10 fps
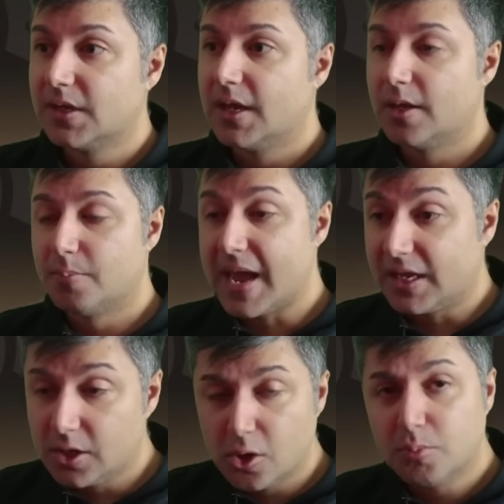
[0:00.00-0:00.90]
It'll make
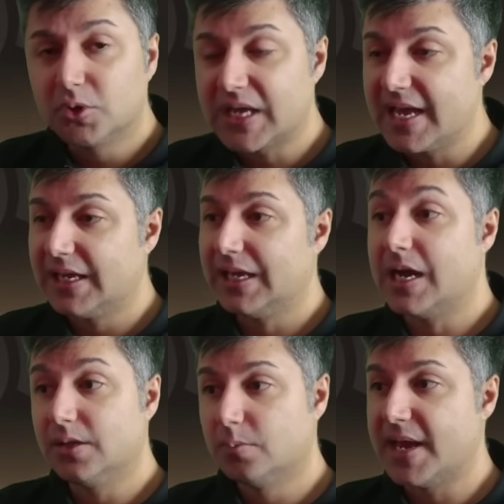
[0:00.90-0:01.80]
you more tanky
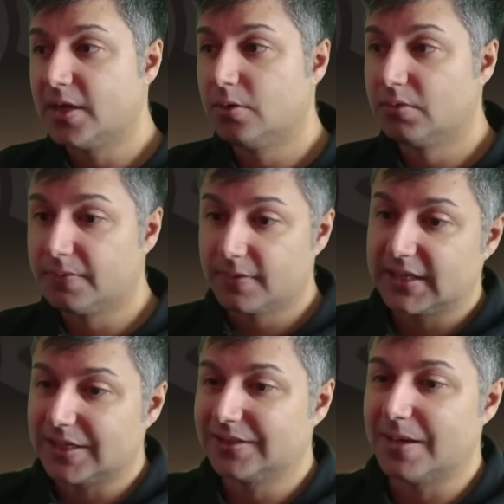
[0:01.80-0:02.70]
and it'll make you reflect
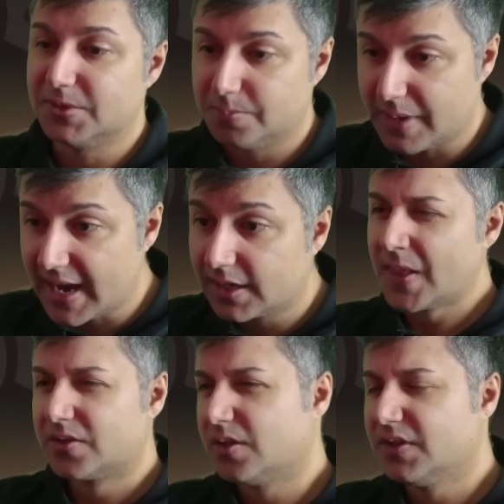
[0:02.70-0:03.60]
that damage back.
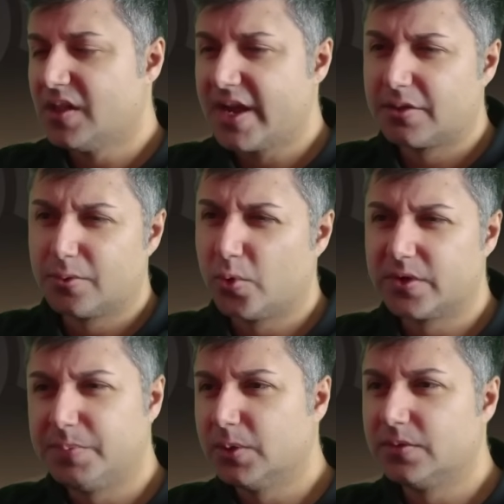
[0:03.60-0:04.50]
So if you like Thorns
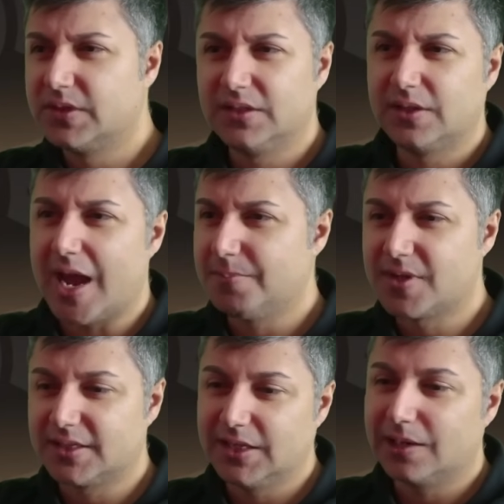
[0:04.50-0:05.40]
builds in games
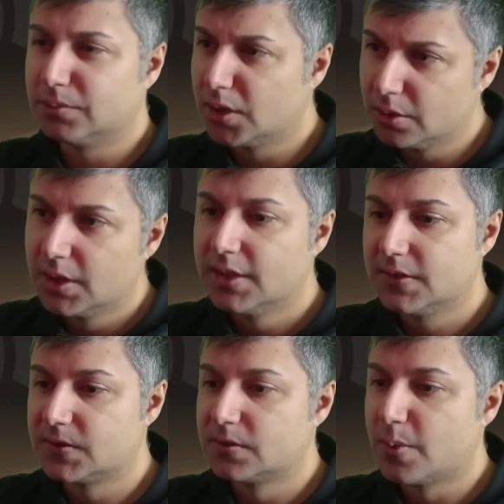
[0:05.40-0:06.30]
like Diablo,
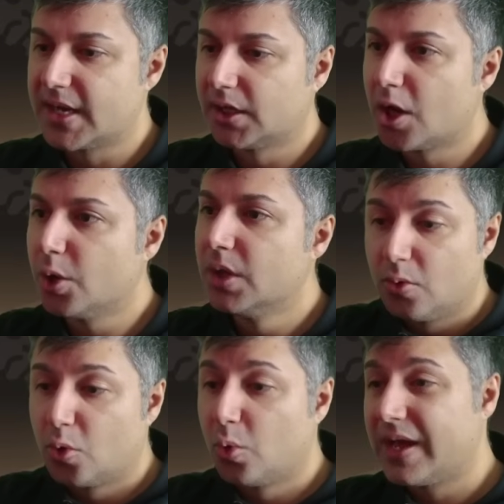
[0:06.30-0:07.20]
this is the way to go.
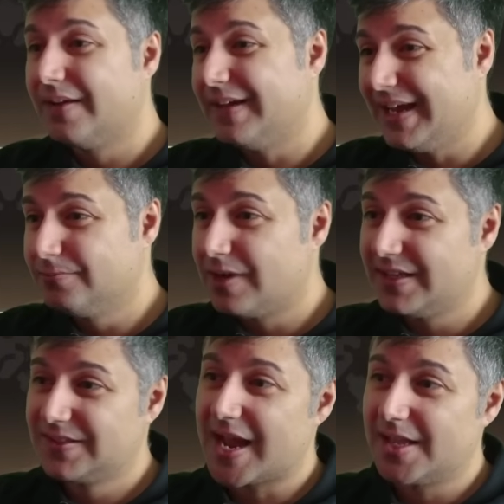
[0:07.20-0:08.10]
Or we have N-Ray
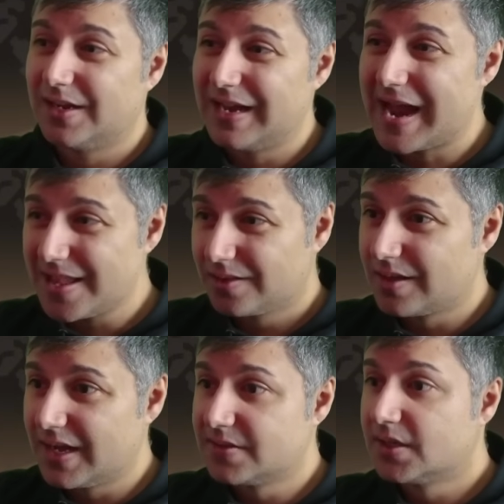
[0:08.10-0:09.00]
Scanner
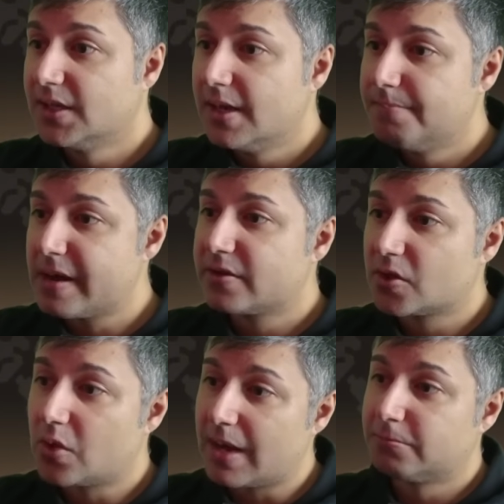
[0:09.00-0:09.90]
Analyzer.
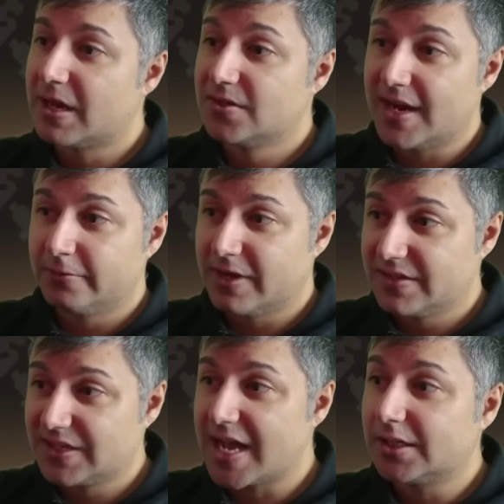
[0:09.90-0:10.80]
Marisol upgrades your N-Ray
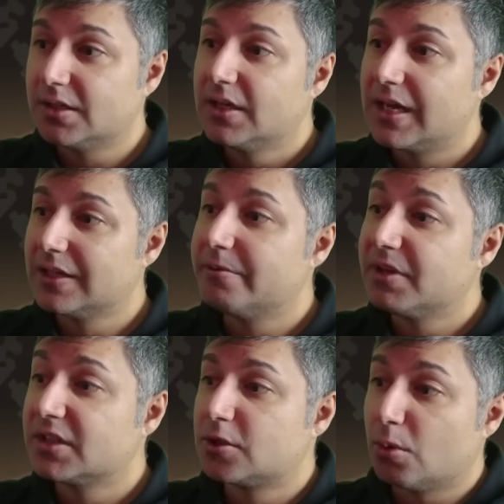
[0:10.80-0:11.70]
Scanner, allowing
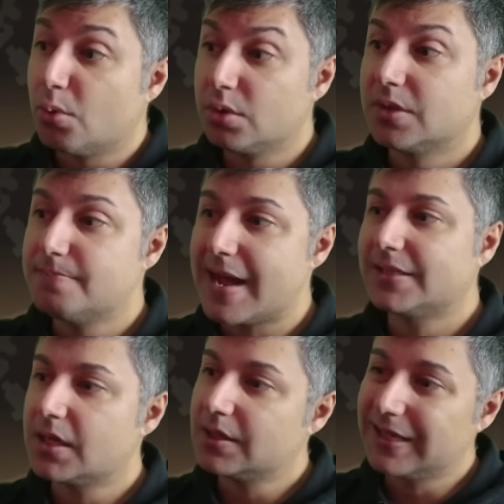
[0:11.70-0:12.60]
it to
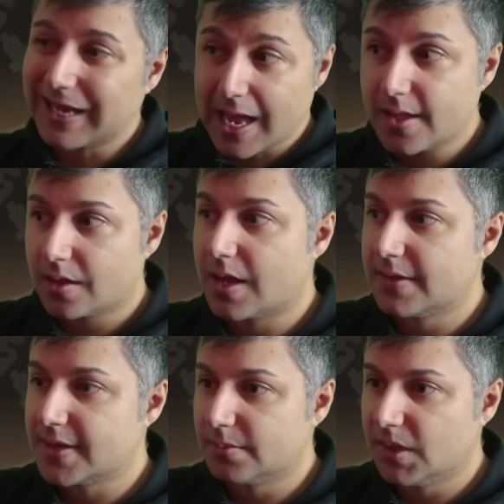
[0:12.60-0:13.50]
automatically analyze
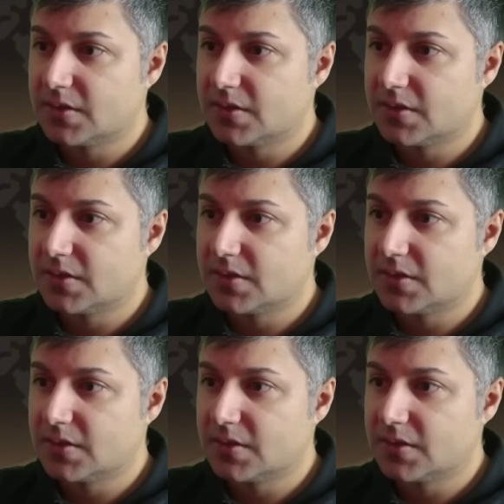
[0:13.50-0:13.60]
enemies.